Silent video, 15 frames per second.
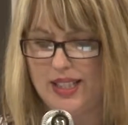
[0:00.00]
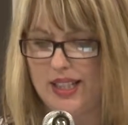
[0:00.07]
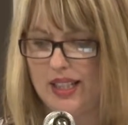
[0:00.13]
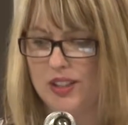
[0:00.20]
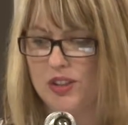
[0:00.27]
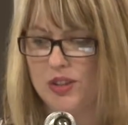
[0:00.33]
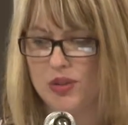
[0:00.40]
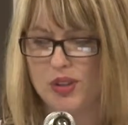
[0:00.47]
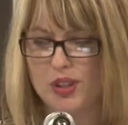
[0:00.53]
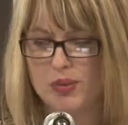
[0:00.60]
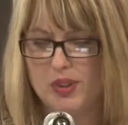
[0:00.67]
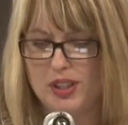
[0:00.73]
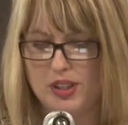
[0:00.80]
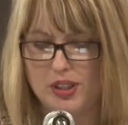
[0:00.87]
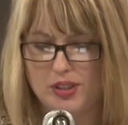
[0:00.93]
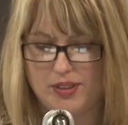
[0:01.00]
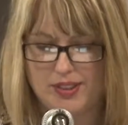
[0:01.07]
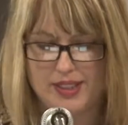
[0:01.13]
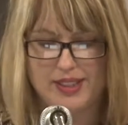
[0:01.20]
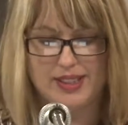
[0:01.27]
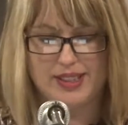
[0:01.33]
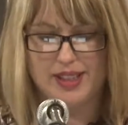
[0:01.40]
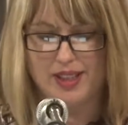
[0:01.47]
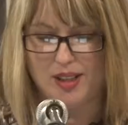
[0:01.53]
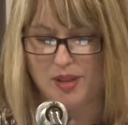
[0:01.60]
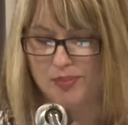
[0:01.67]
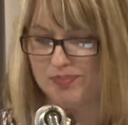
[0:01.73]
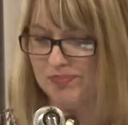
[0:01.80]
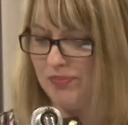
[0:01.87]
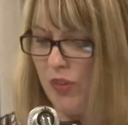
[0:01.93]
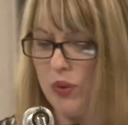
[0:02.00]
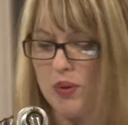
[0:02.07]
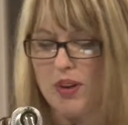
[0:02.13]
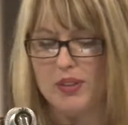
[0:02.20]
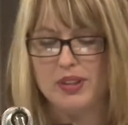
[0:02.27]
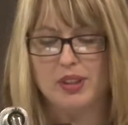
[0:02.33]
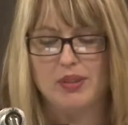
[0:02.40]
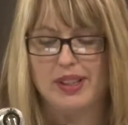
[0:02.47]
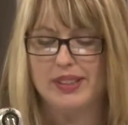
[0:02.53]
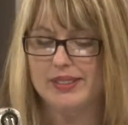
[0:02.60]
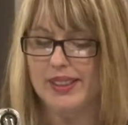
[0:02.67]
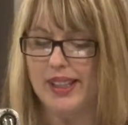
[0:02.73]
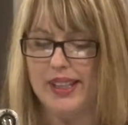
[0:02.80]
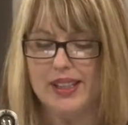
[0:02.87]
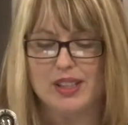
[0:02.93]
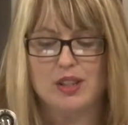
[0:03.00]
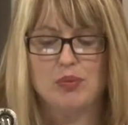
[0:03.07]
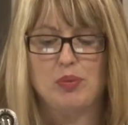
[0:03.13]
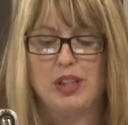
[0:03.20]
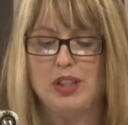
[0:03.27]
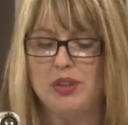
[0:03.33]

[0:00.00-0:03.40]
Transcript: Industries we service throughout the Great Lakes,